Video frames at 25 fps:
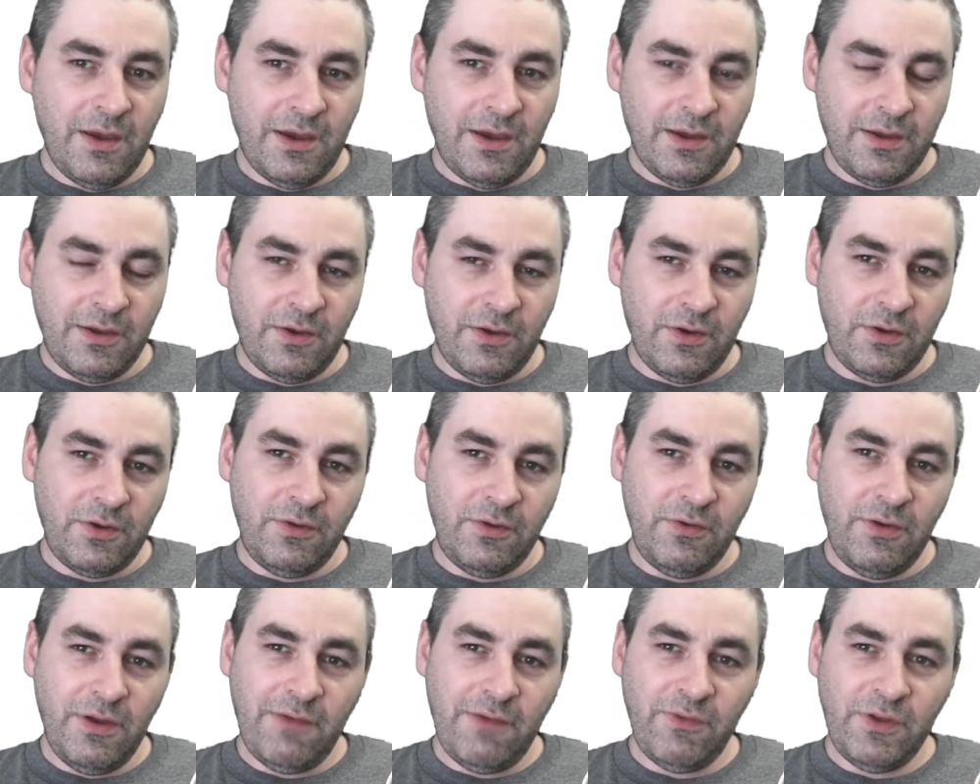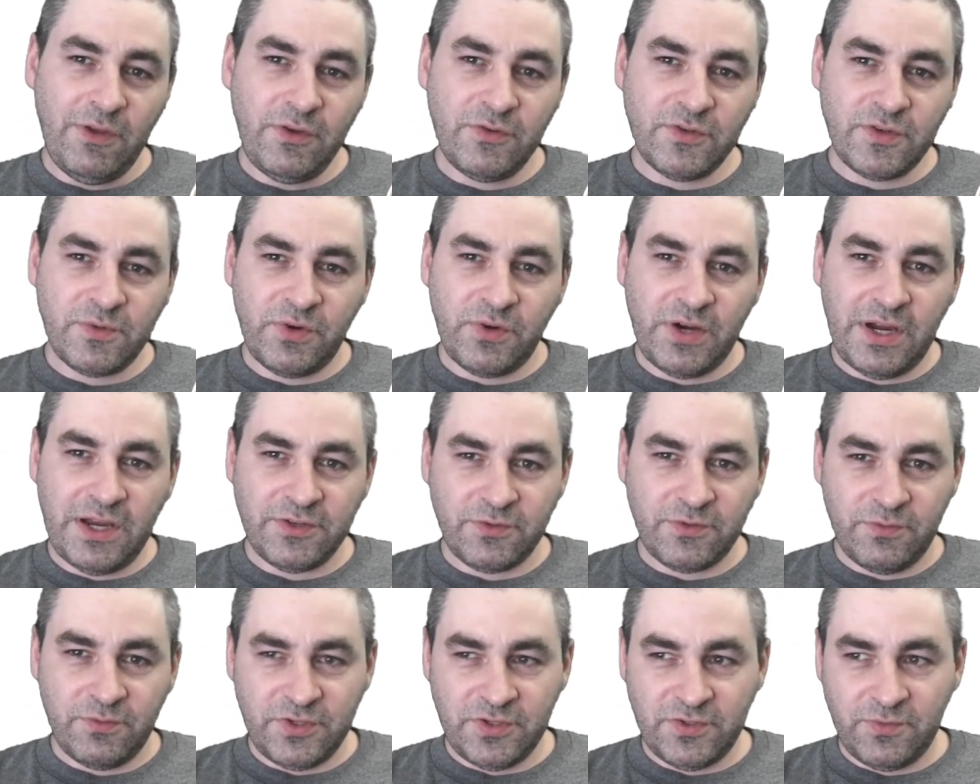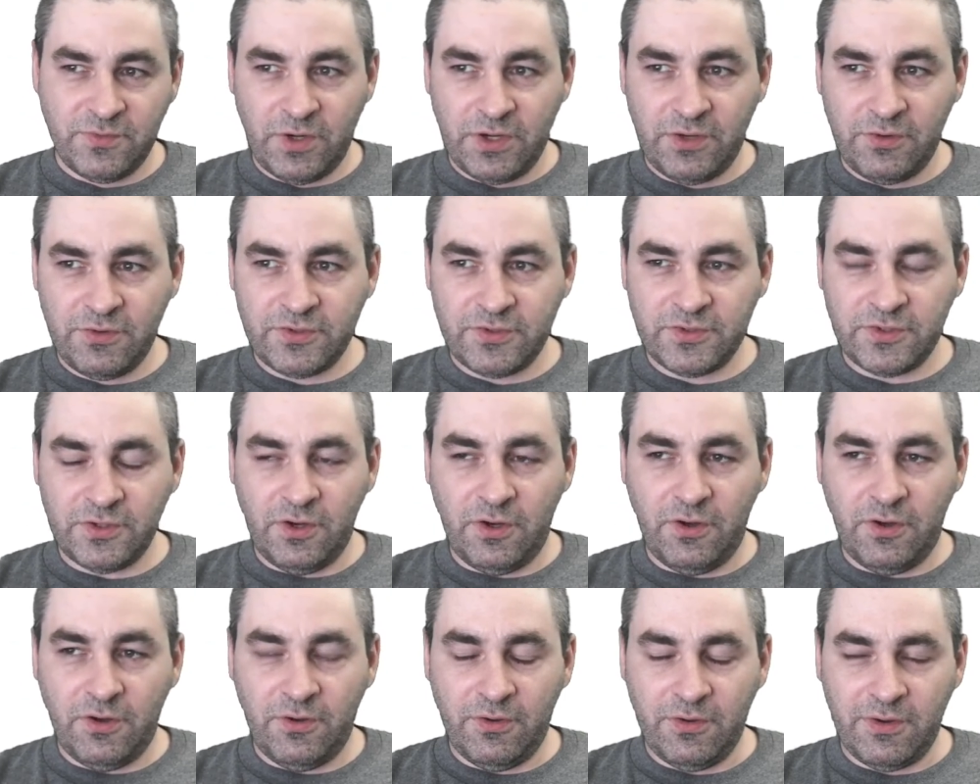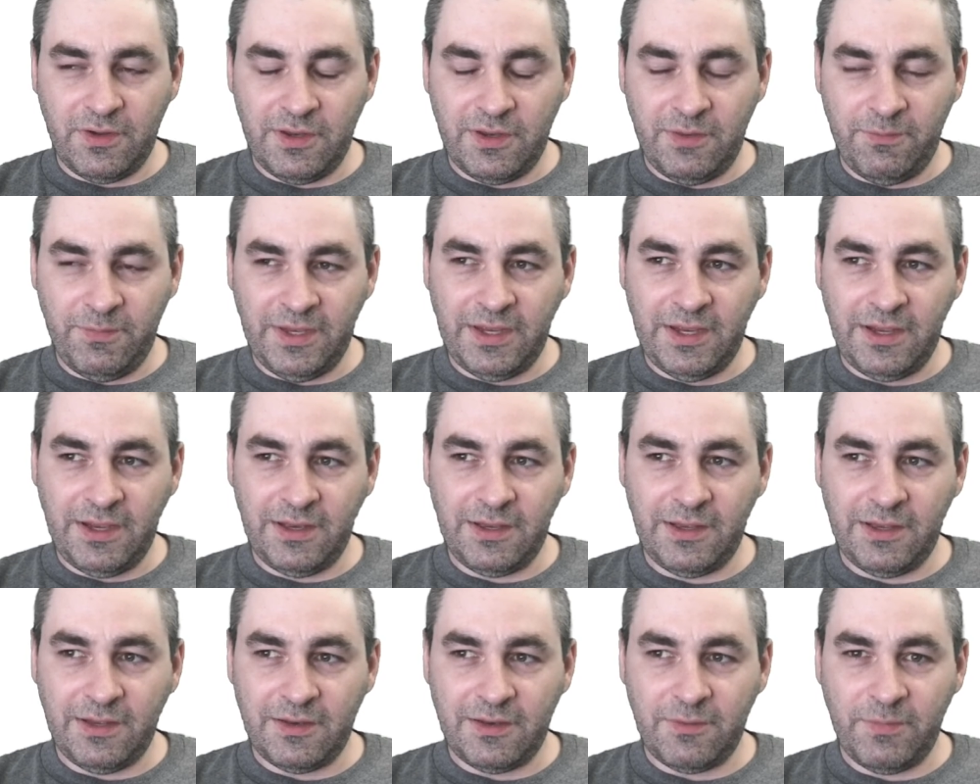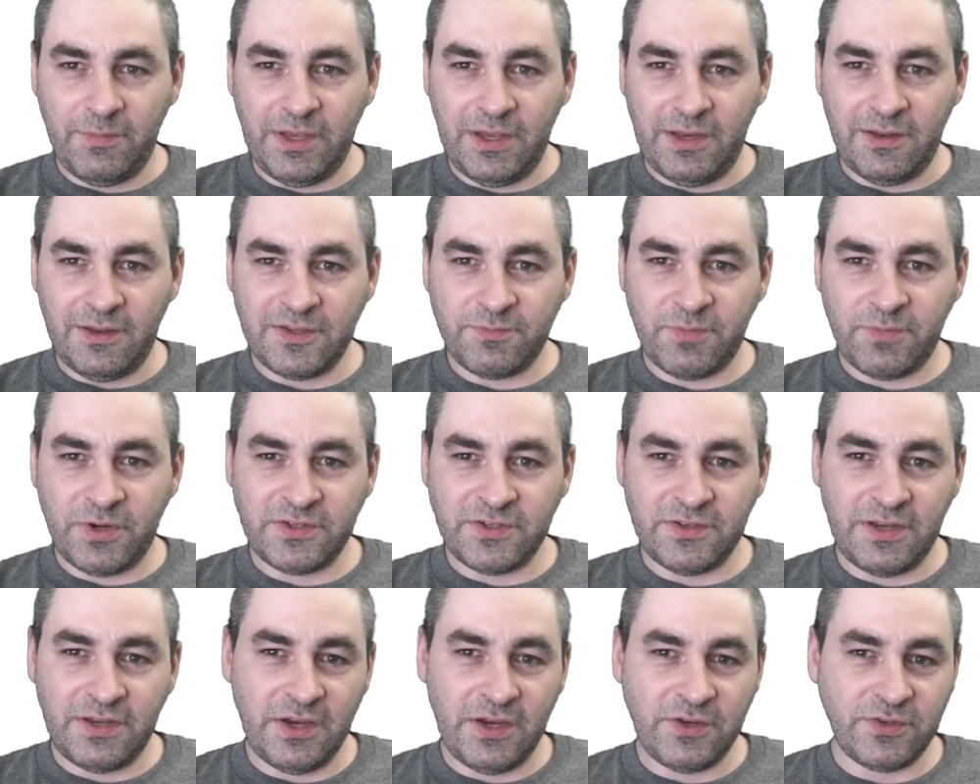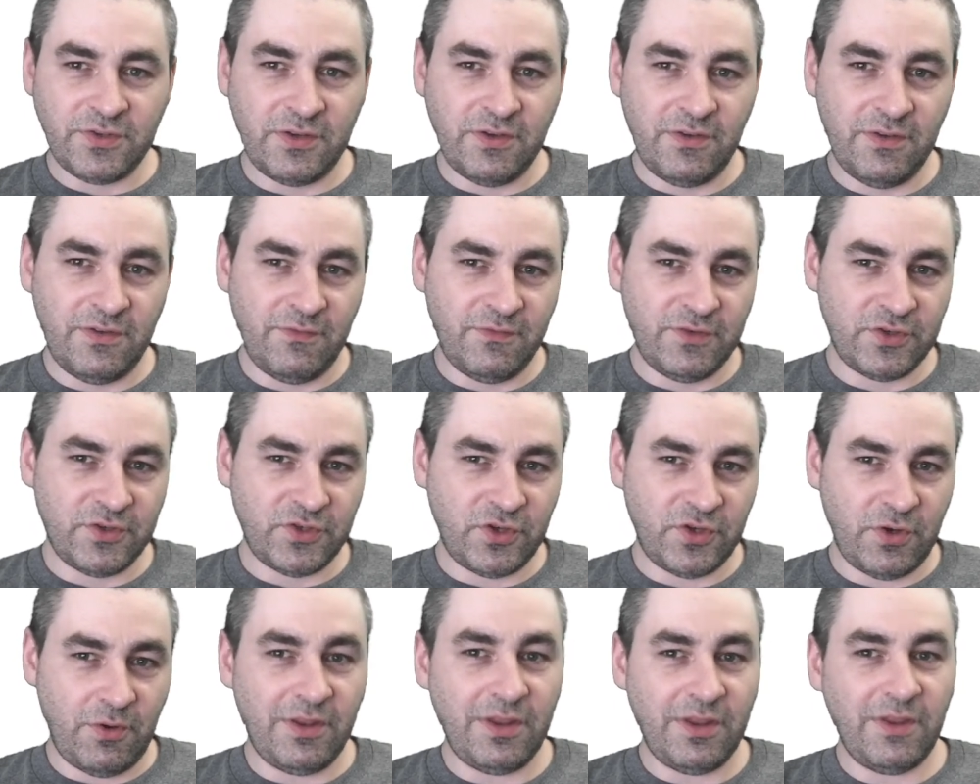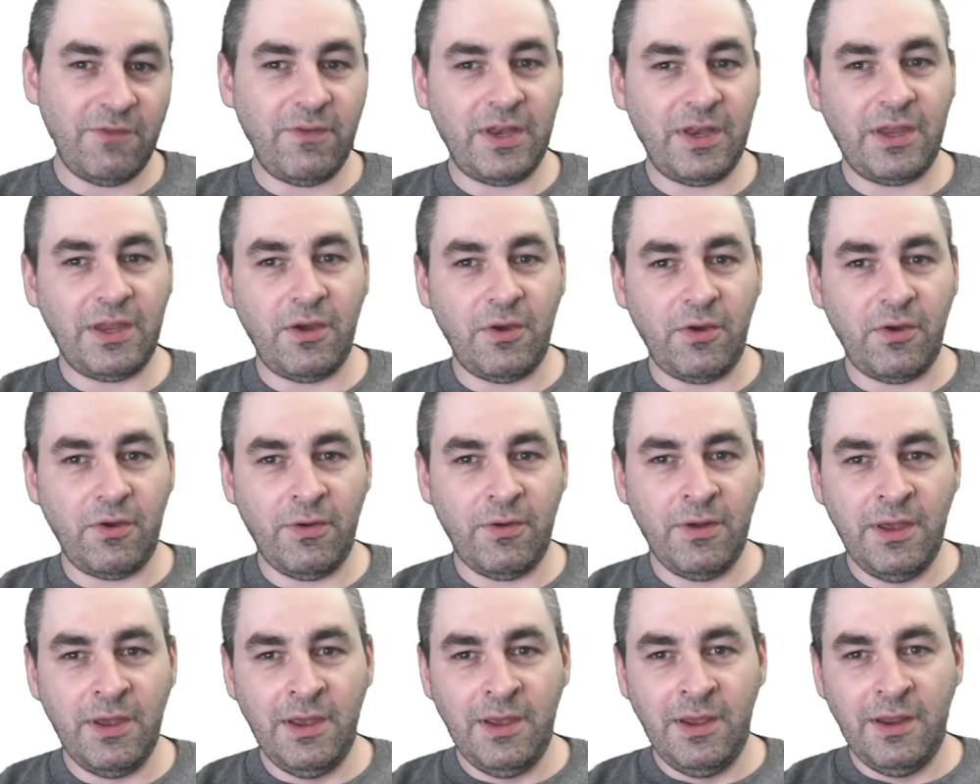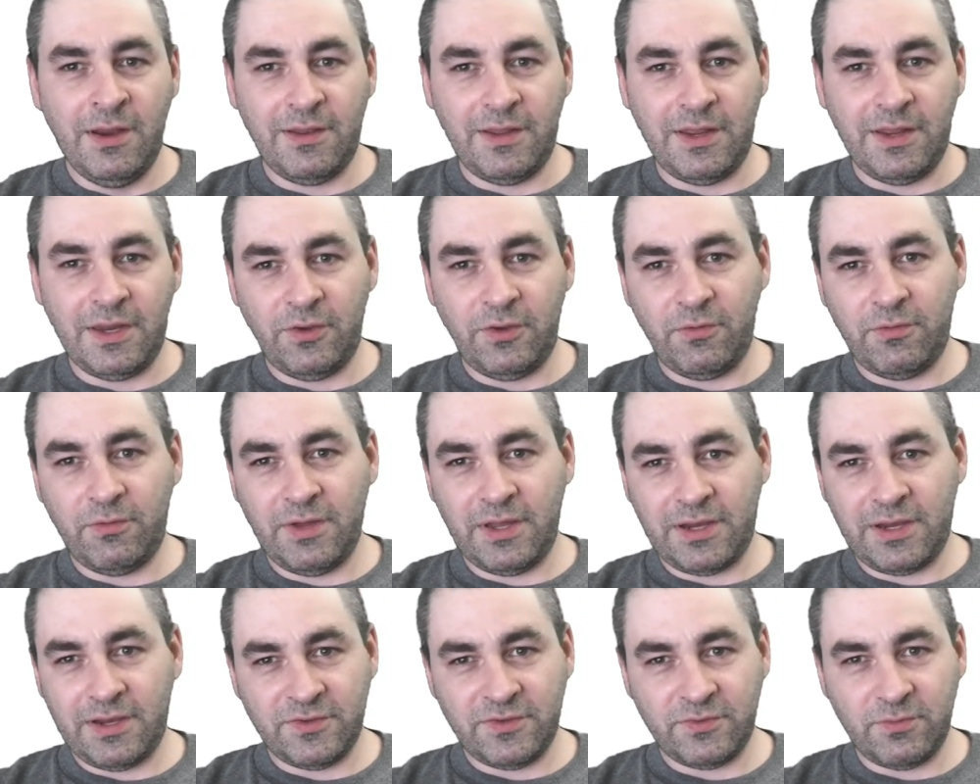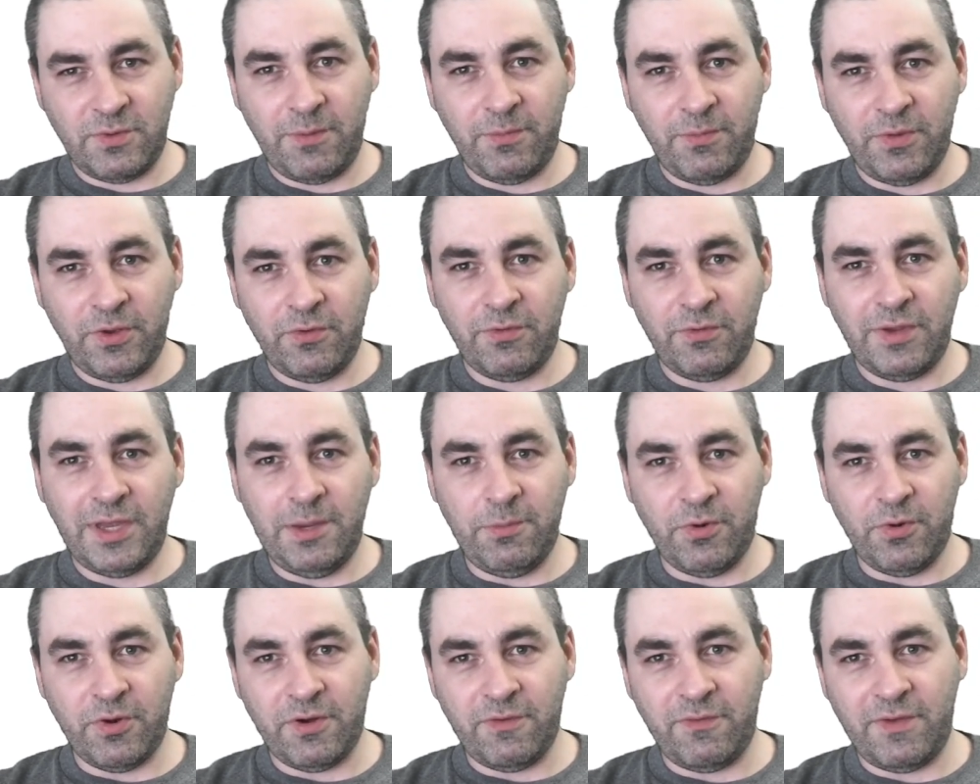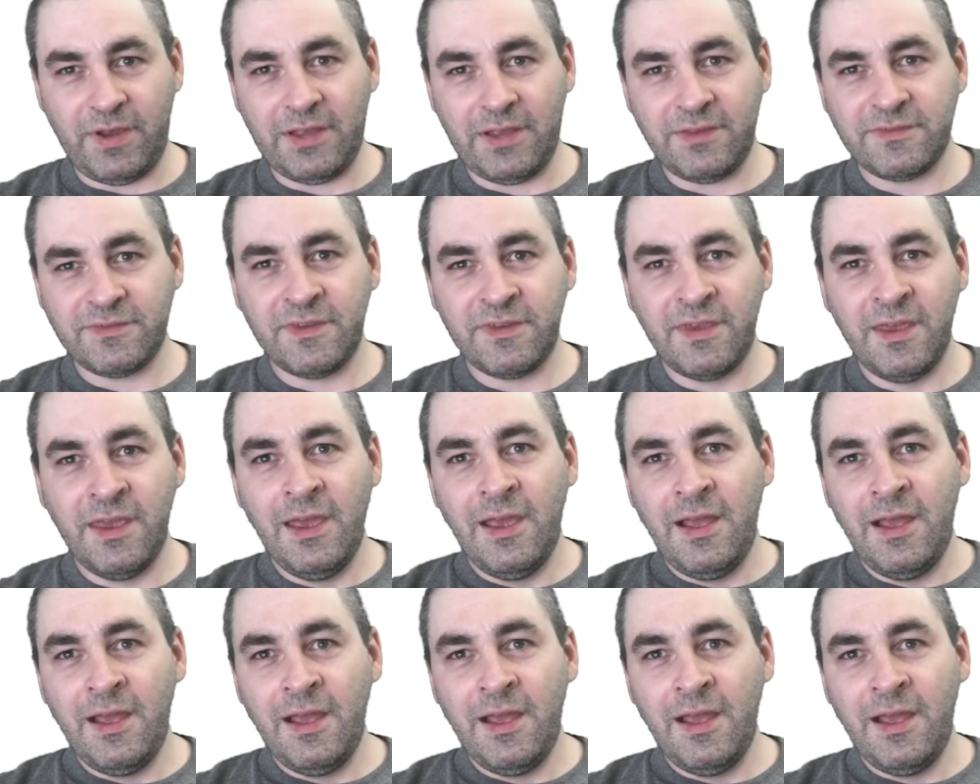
You have the user browser, which is what you saw at the beginning of this presentation, of just showing the video, letting you click and swipe and do keyboard events.